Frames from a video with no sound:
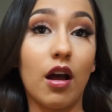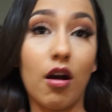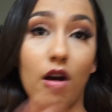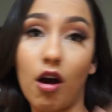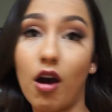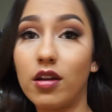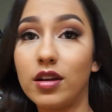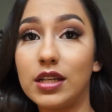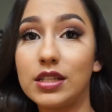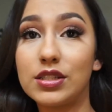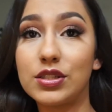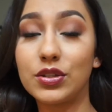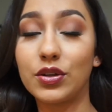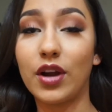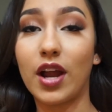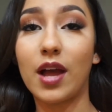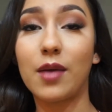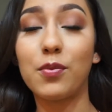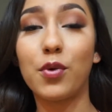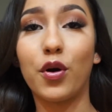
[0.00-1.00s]
On
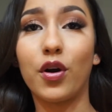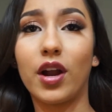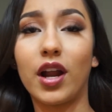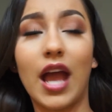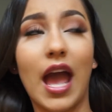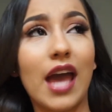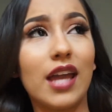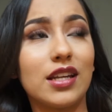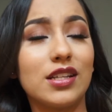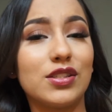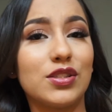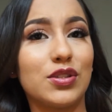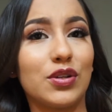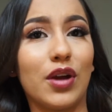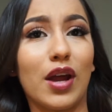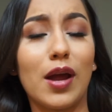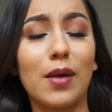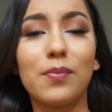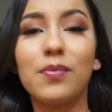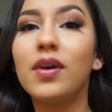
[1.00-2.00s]
Instagram or at
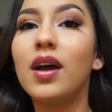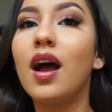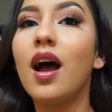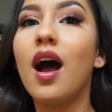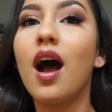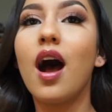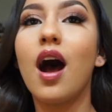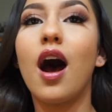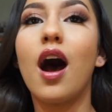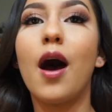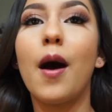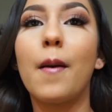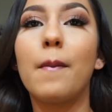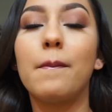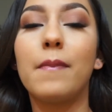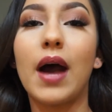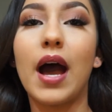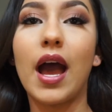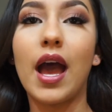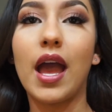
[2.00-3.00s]
Instagram. All
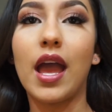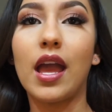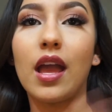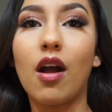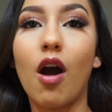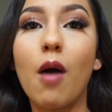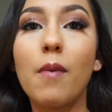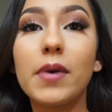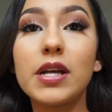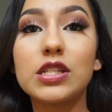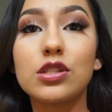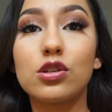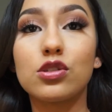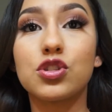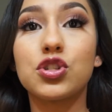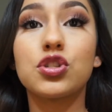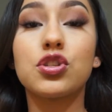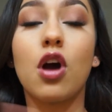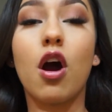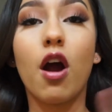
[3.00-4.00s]
my
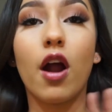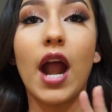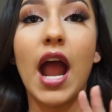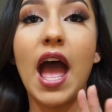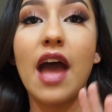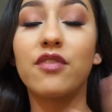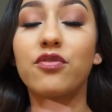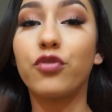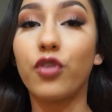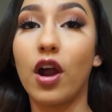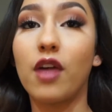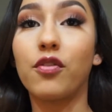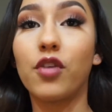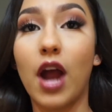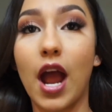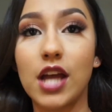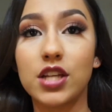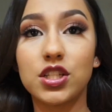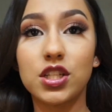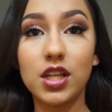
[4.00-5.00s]
socials are at Forever
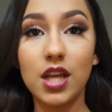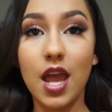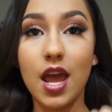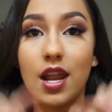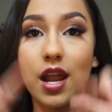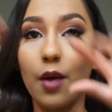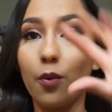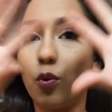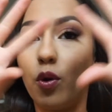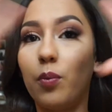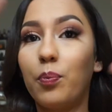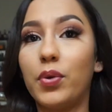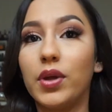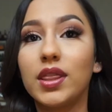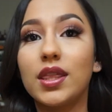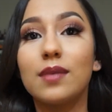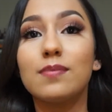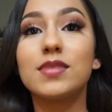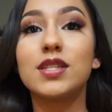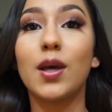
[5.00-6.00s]
Ashley, and I will put
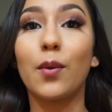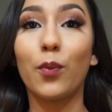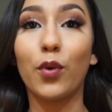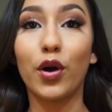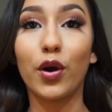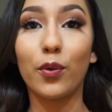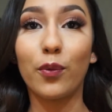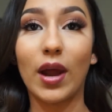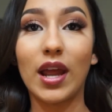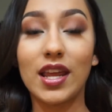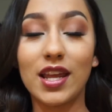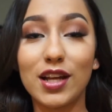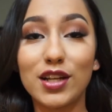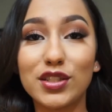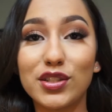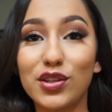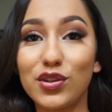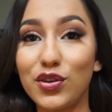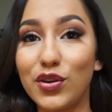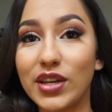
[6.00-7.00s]
them somewhere right here
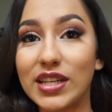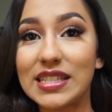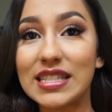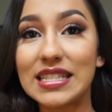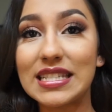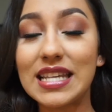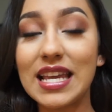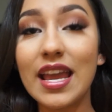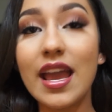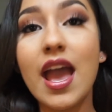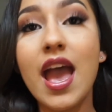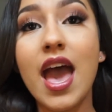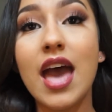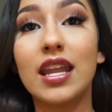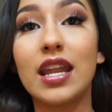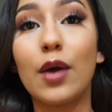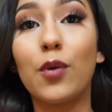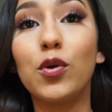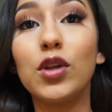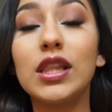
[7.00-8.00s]
so you can see,
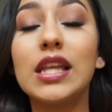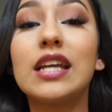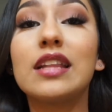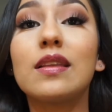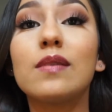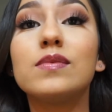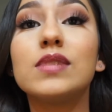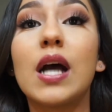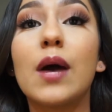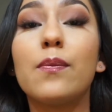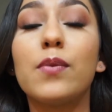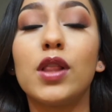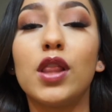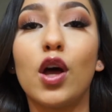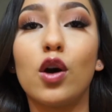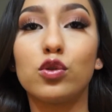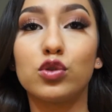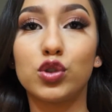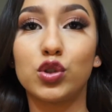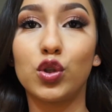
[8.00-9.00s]
and I will link them down
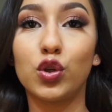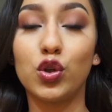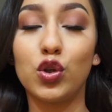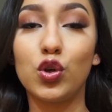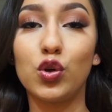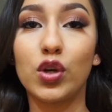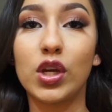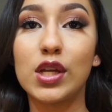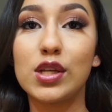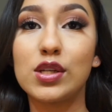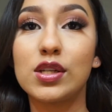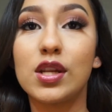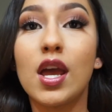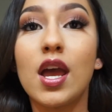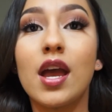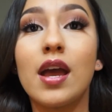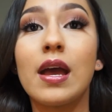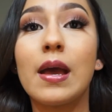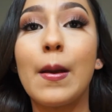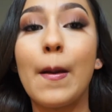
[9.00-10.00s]
below so you can
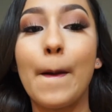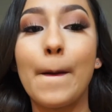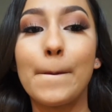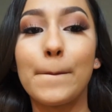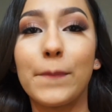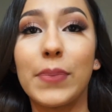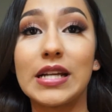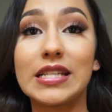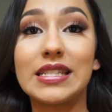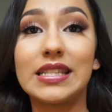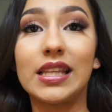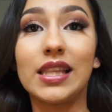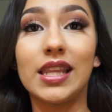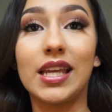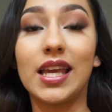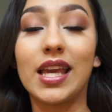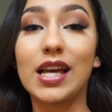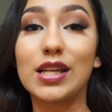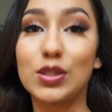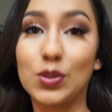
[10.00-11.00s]
press the
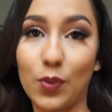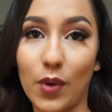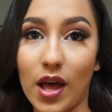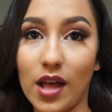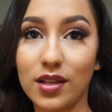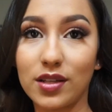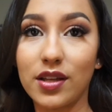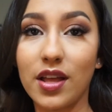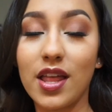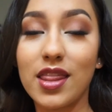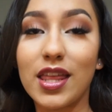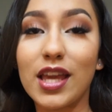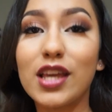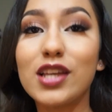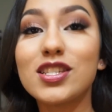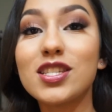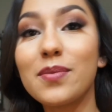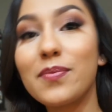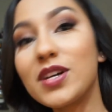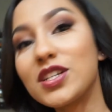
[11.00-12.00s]
link as well. Thank you
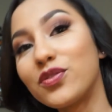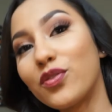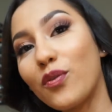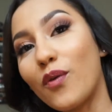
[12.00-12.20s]
so much for